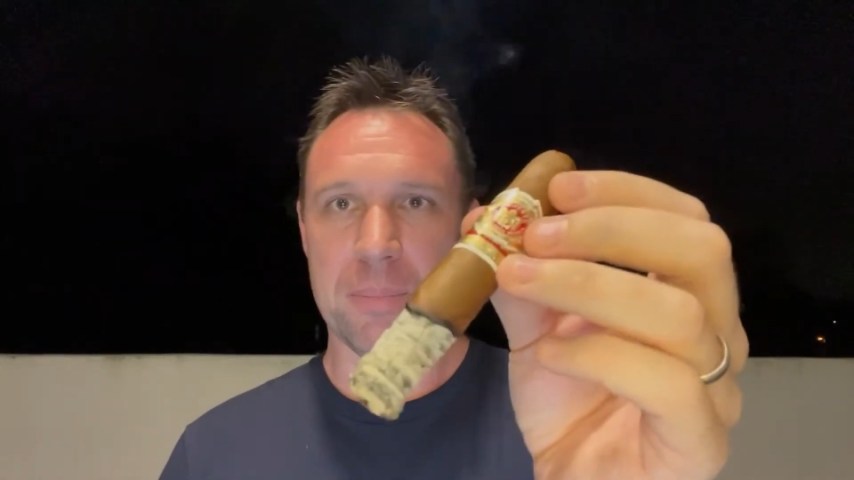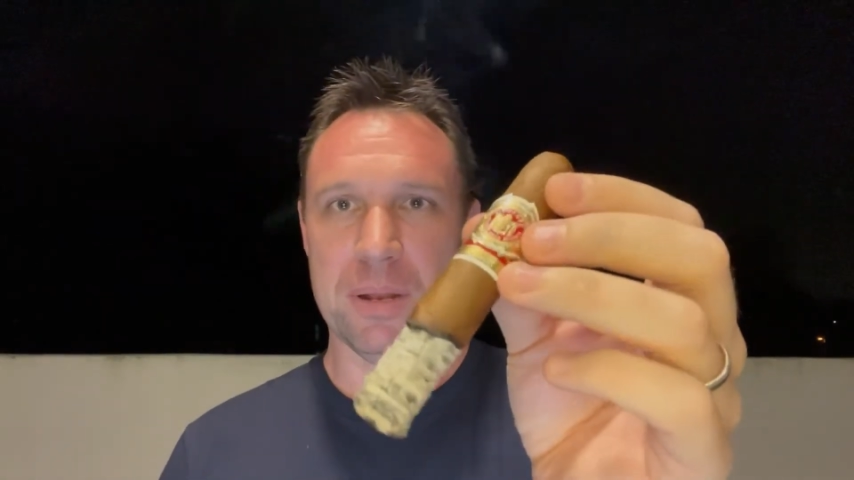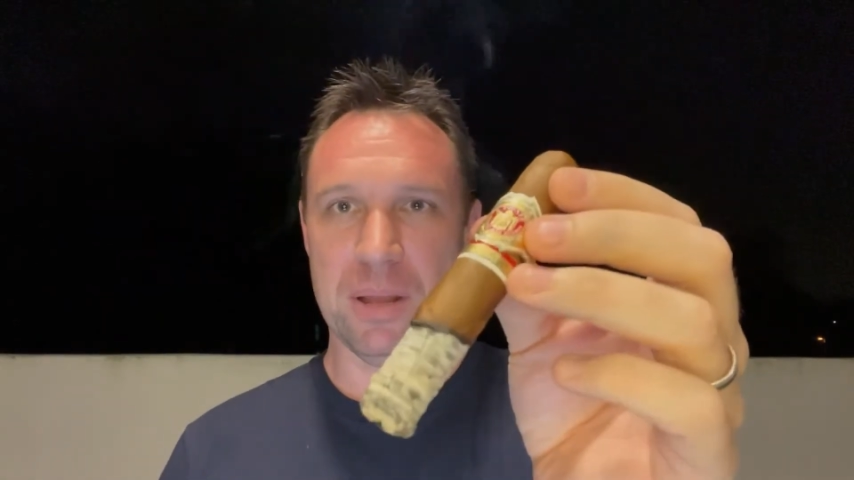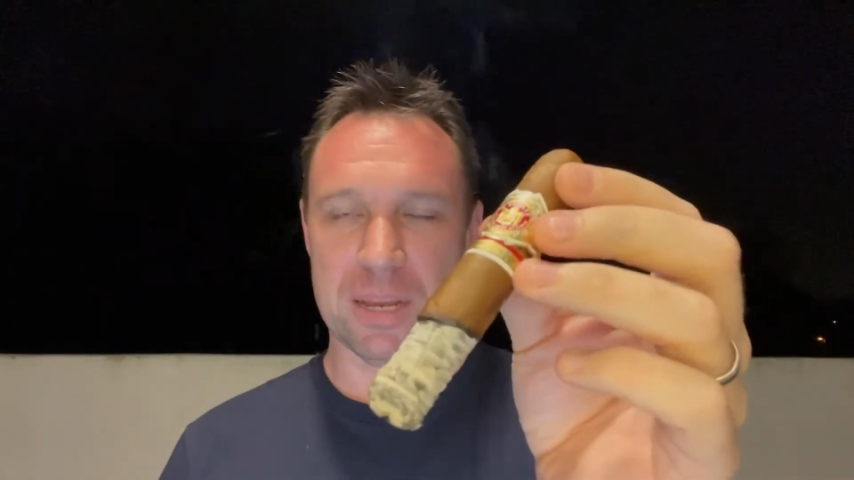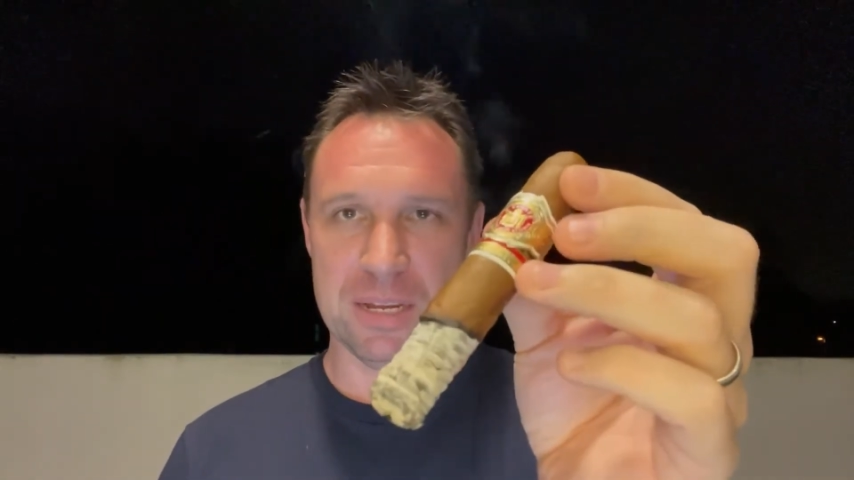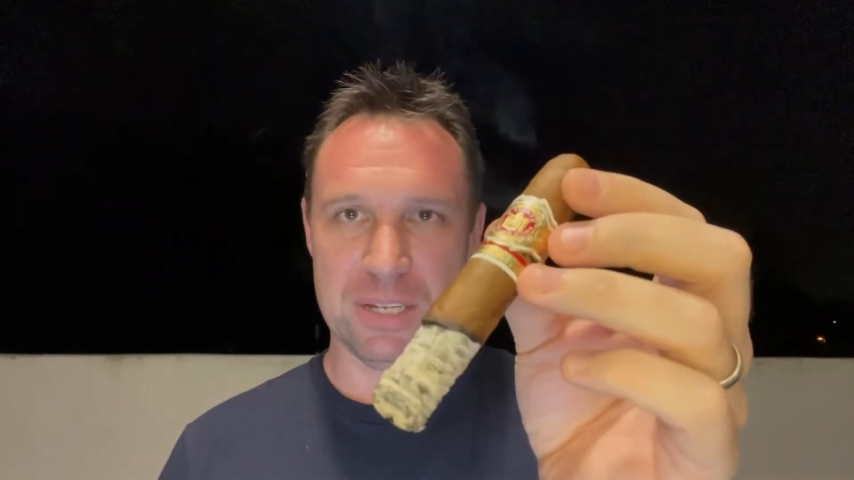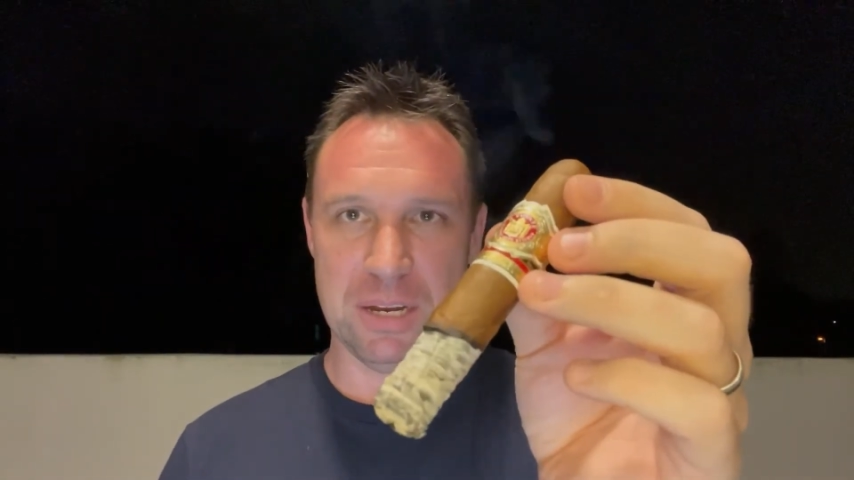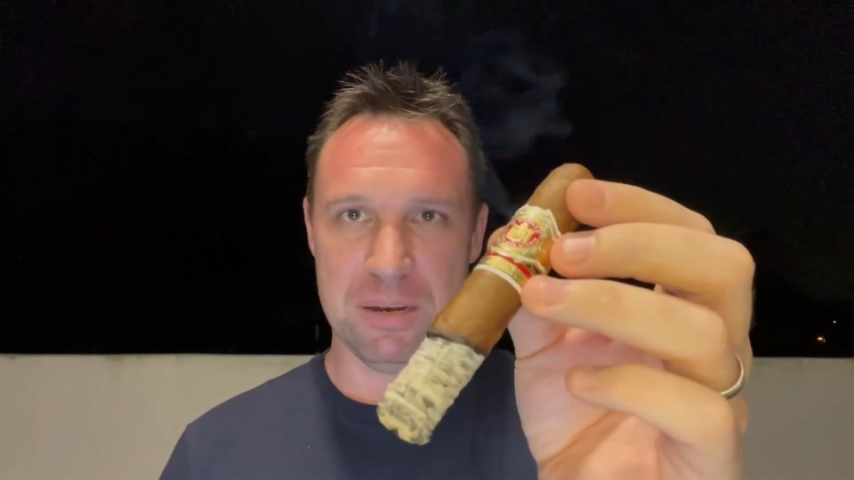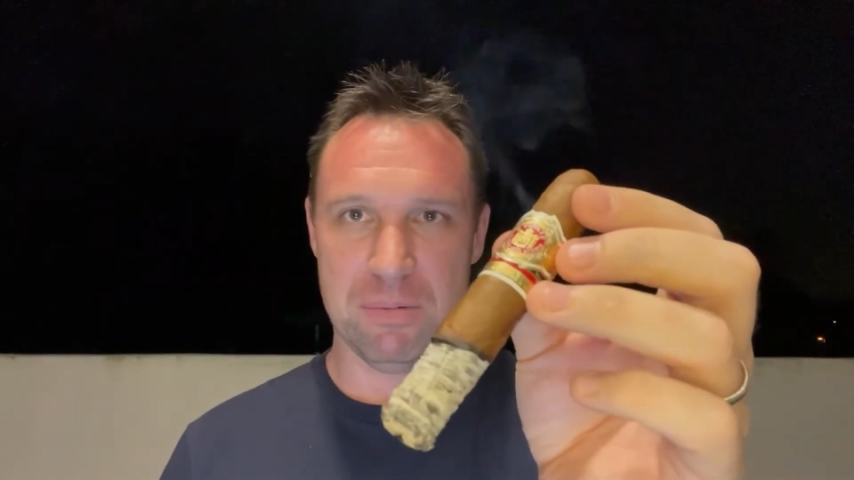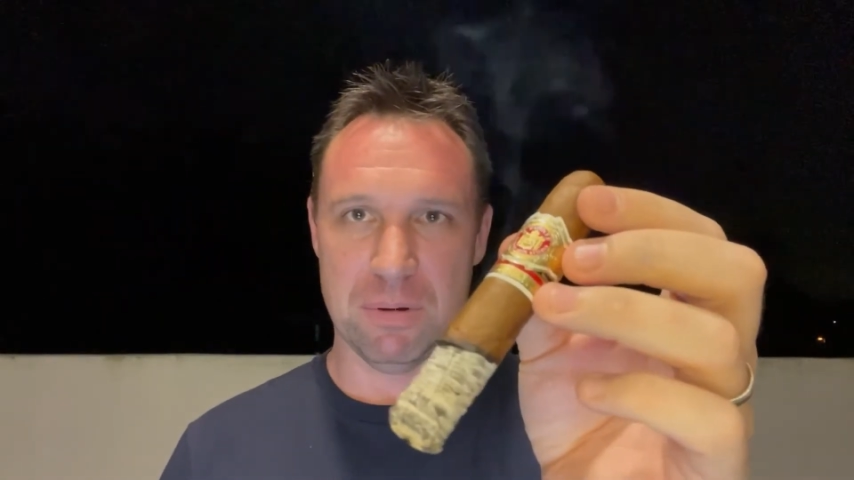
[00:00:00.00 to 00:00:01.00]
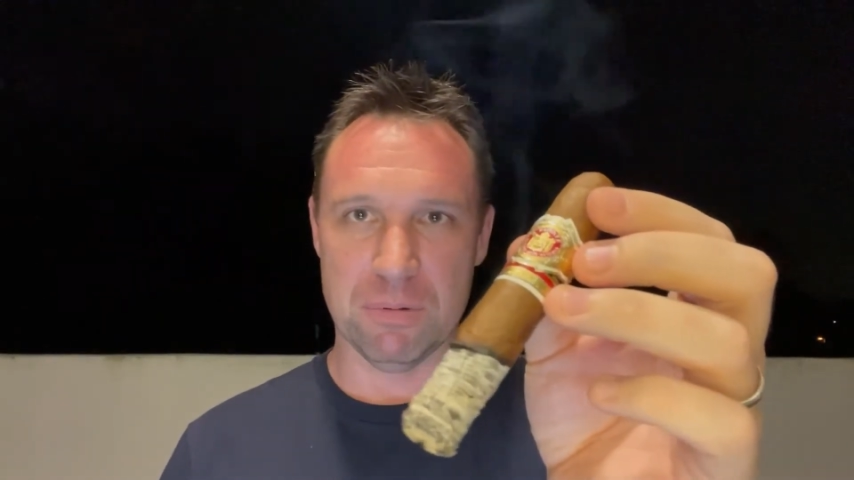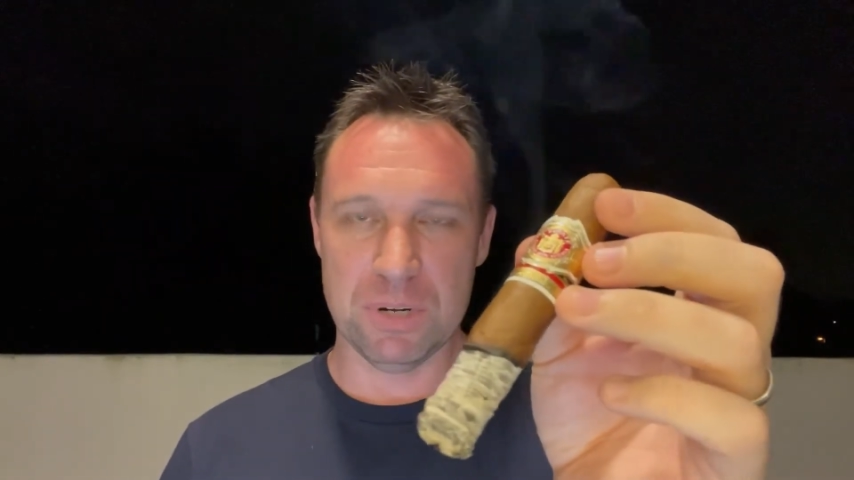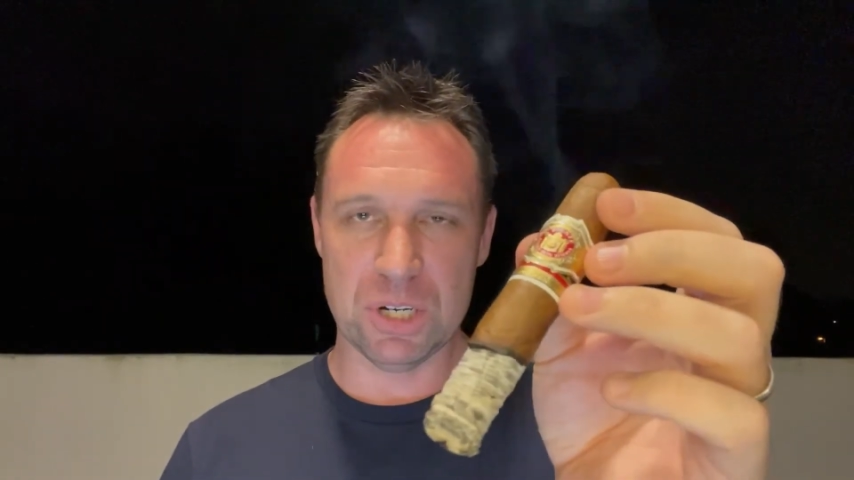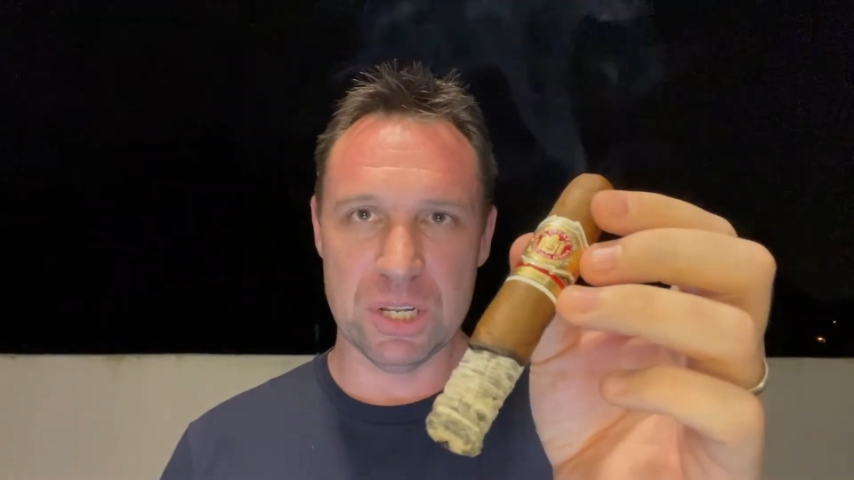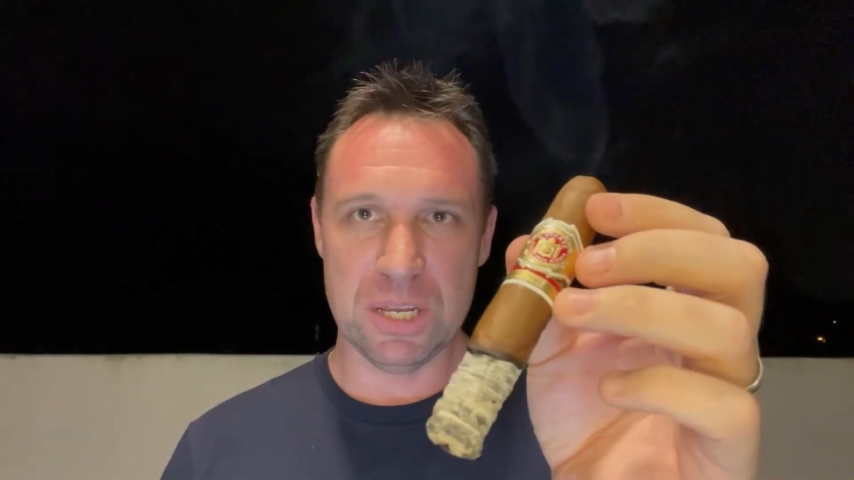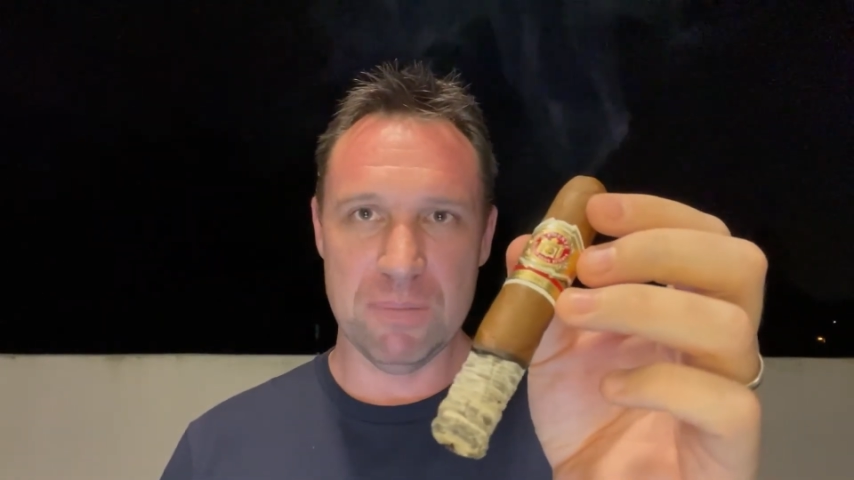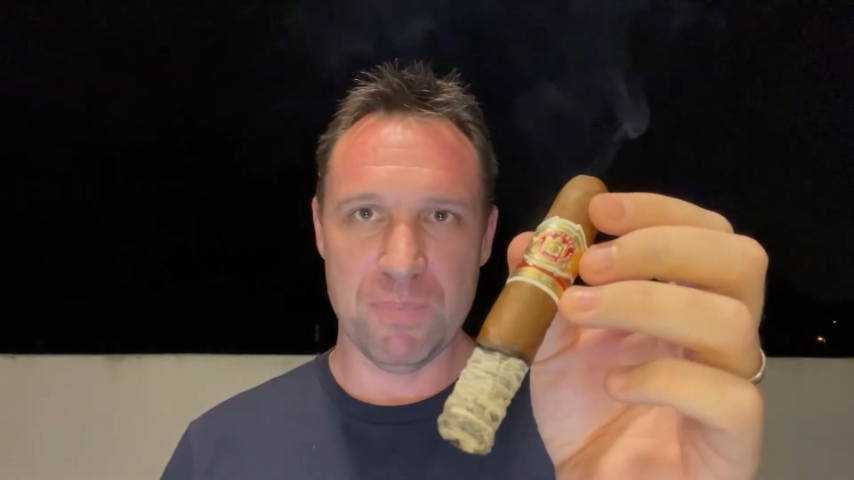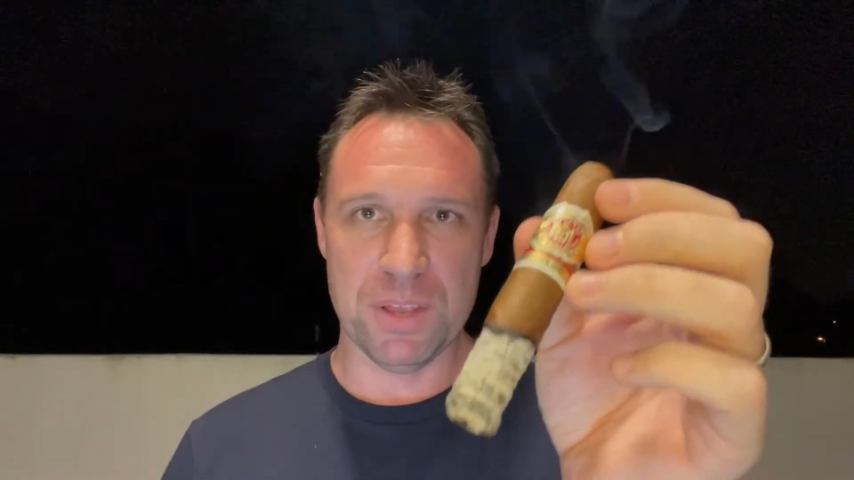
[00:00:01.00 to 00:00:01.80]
Like I said originally,